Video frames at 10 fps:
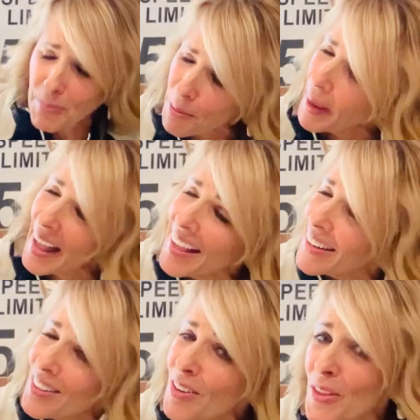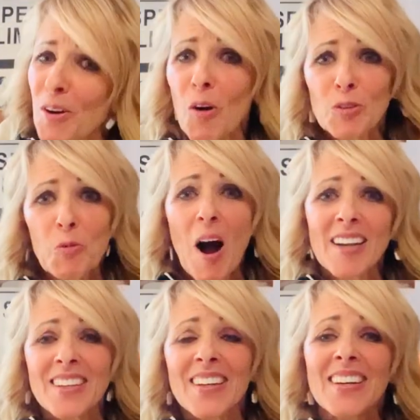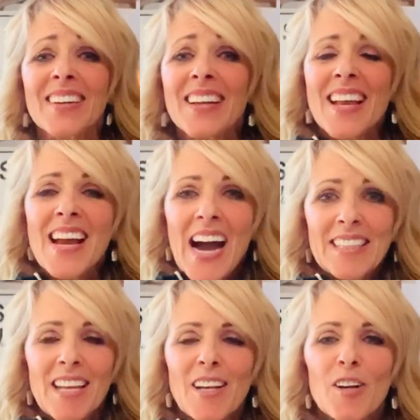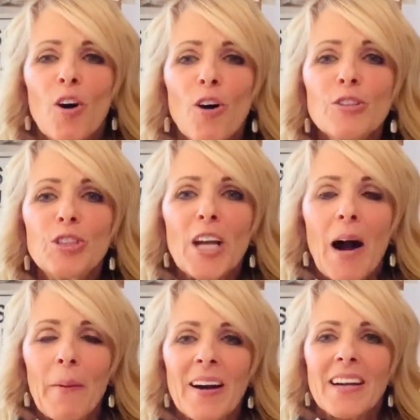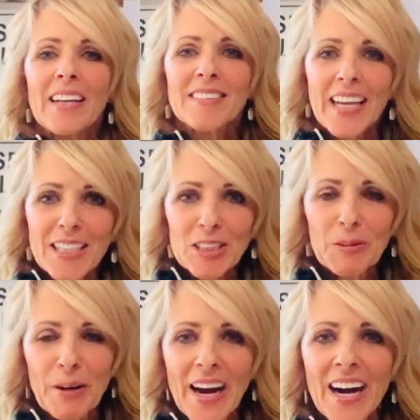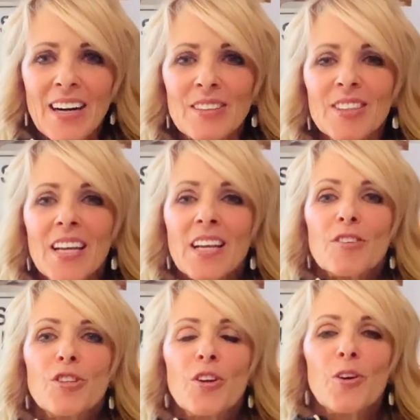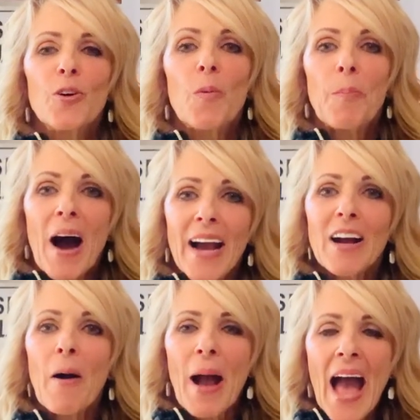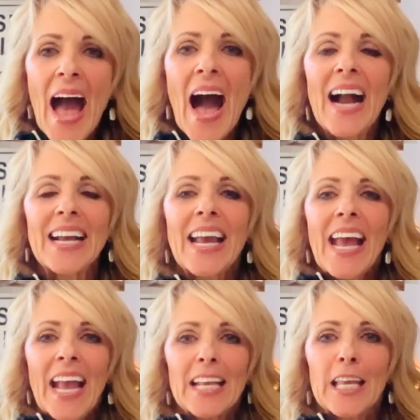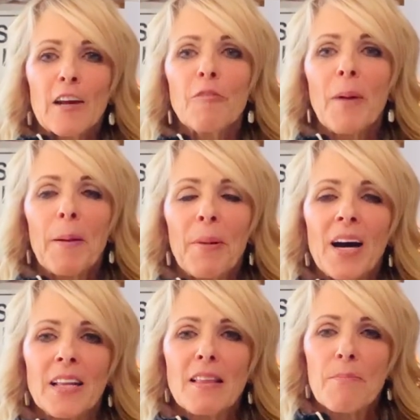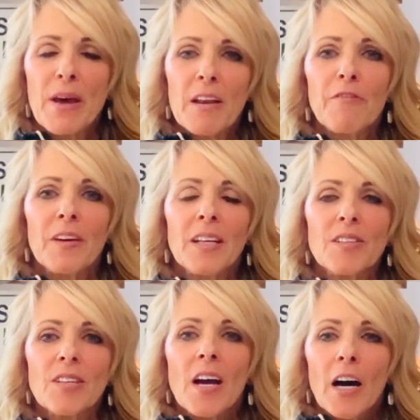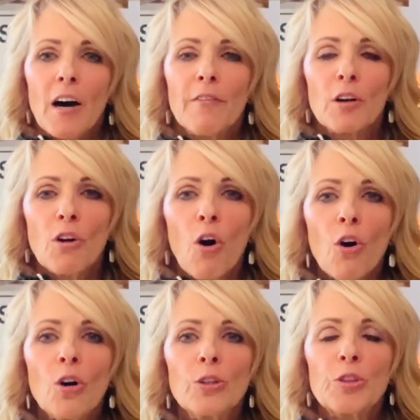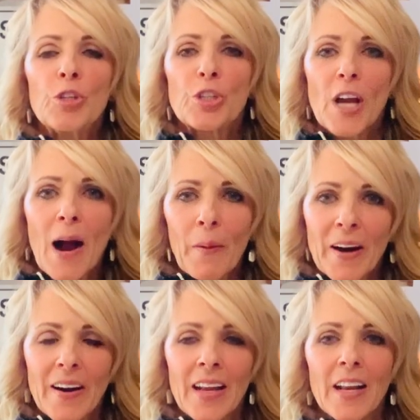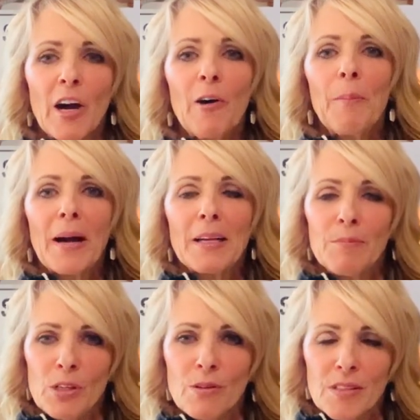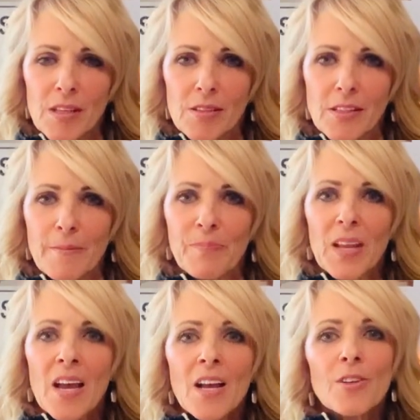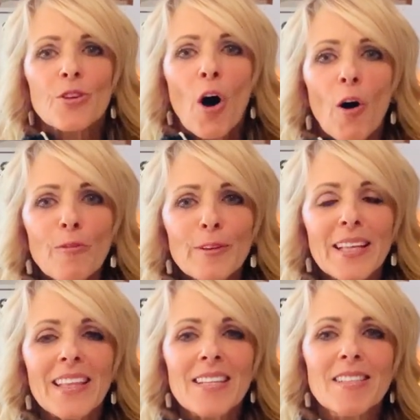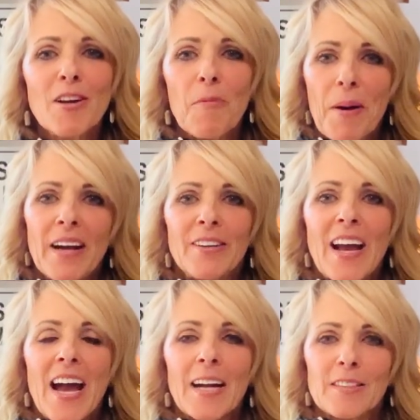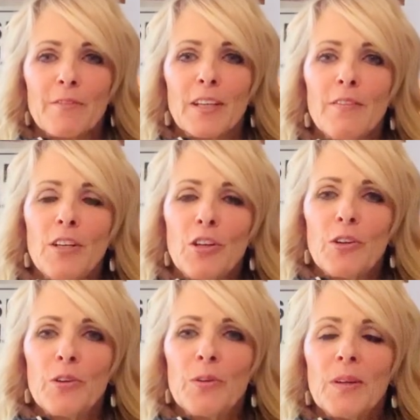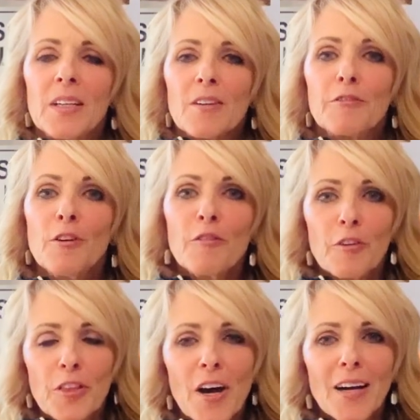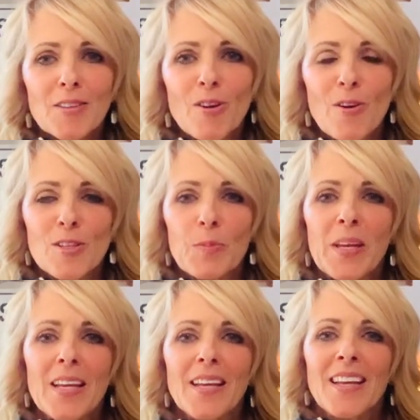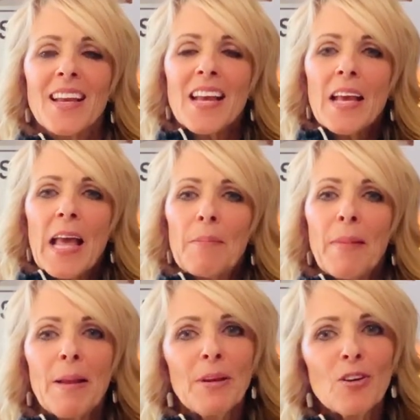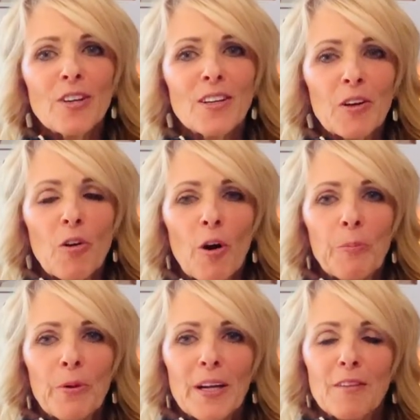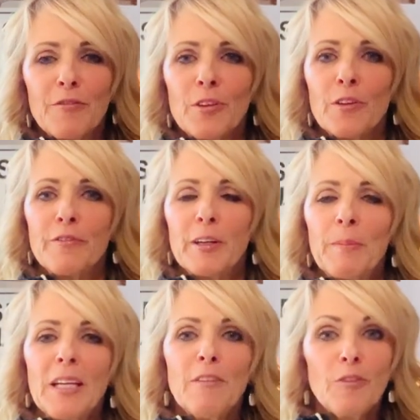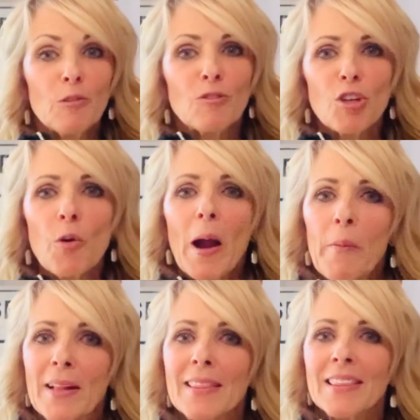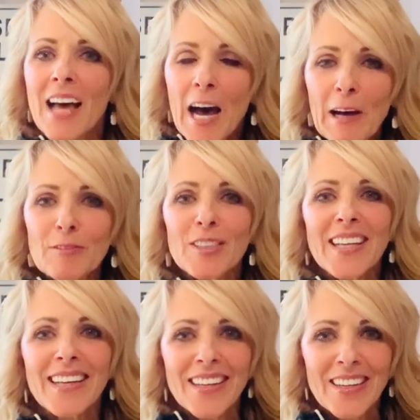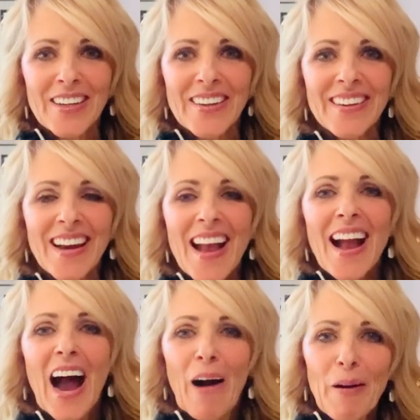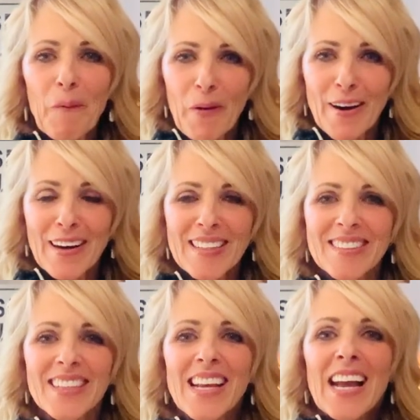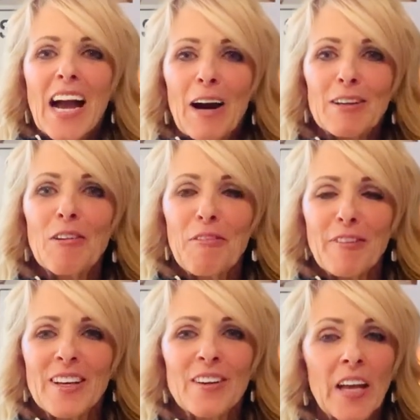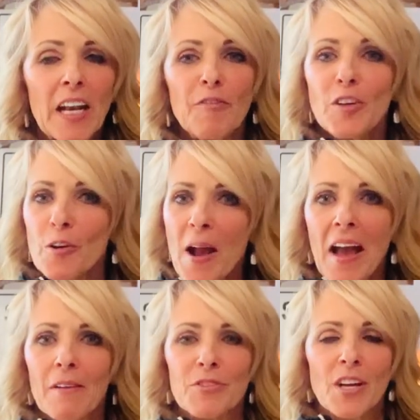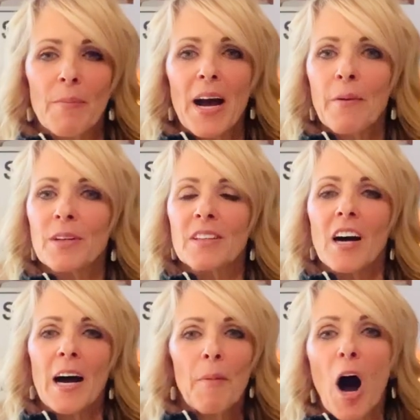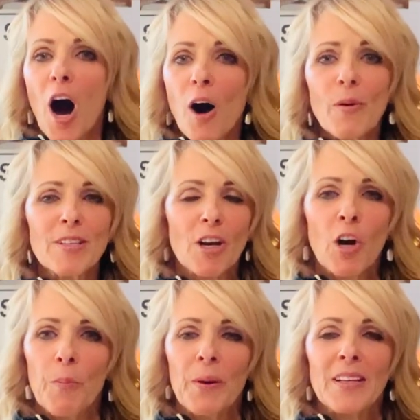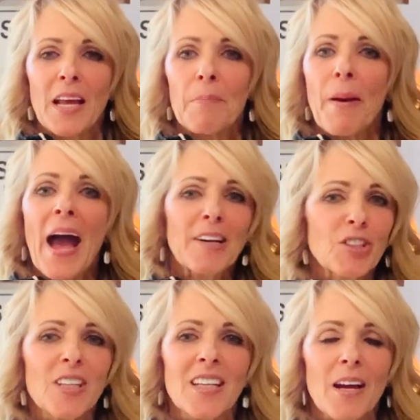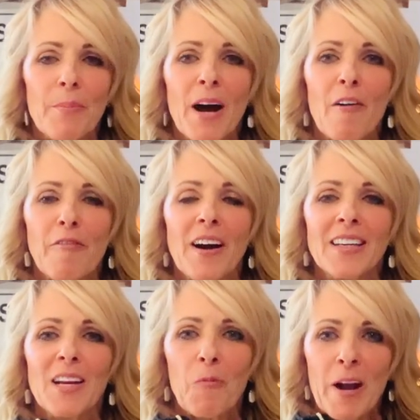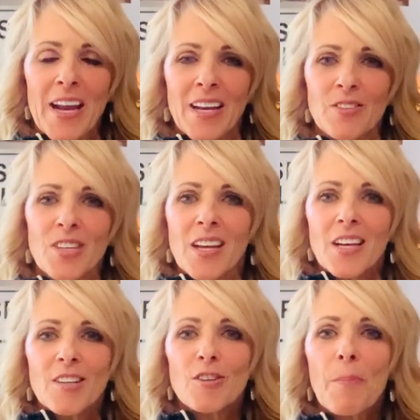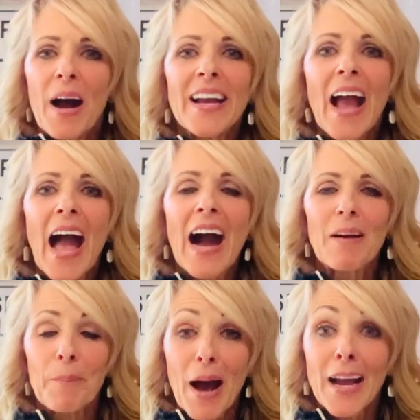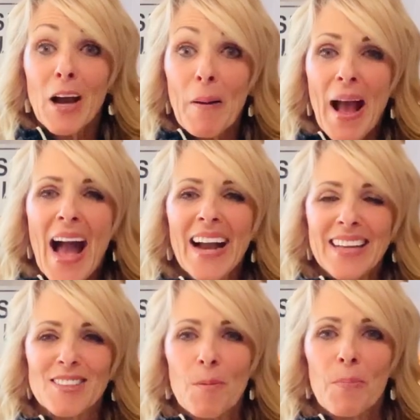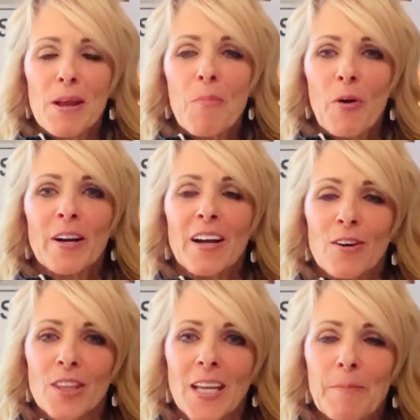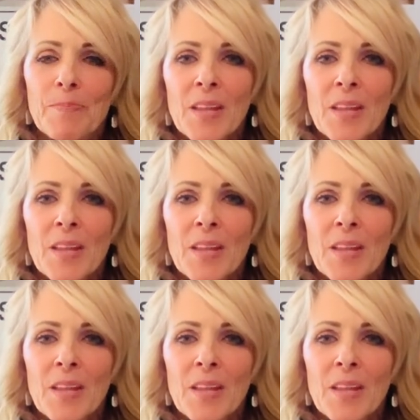put my head under the cold water. I take a cold shower, dance around to biohack and give my body the benefits of a cold shower and help my immune system. So hopefully these little biohacks have given you food for thought, so to speak, and maybe you can incorporate a few of them. If you do, I would love to hear how it works, how you feel, and if you have some, I'm always open and passionate about finding ways to biohack and to be more healthy.